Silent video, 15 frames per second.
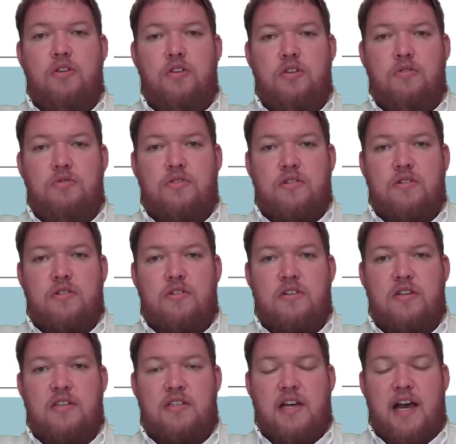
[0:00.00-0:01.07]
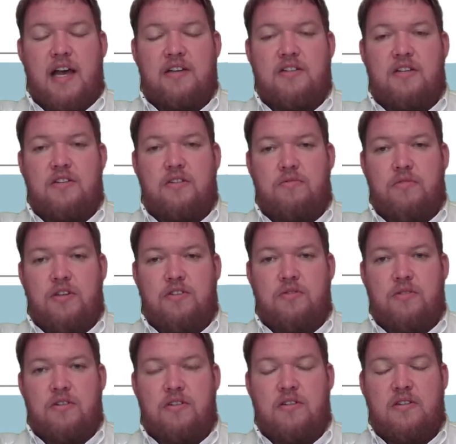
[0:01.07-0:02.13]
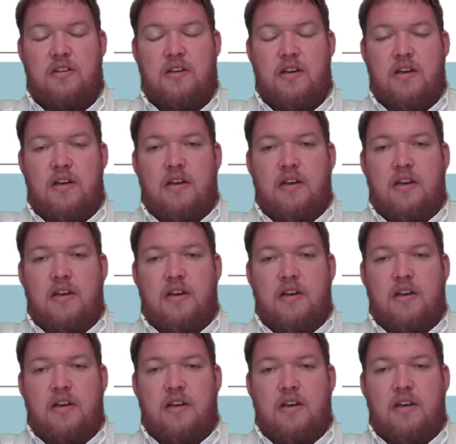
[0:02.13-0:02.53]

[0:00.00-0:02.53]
users to access their resources.